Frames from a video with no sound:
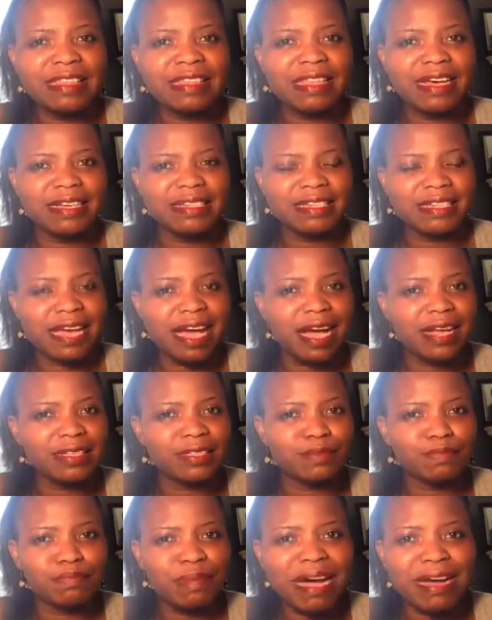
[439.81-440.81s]
that has
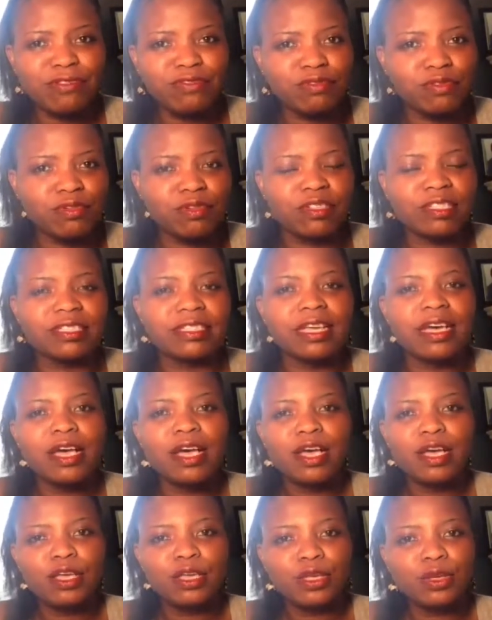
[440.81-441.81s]
bad roads,
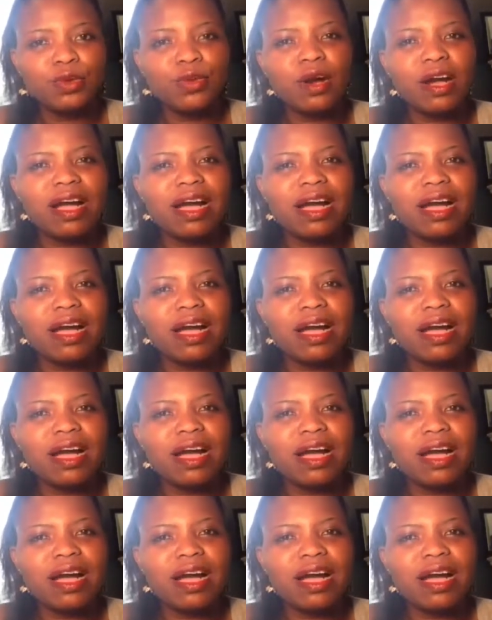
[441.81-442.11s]
you're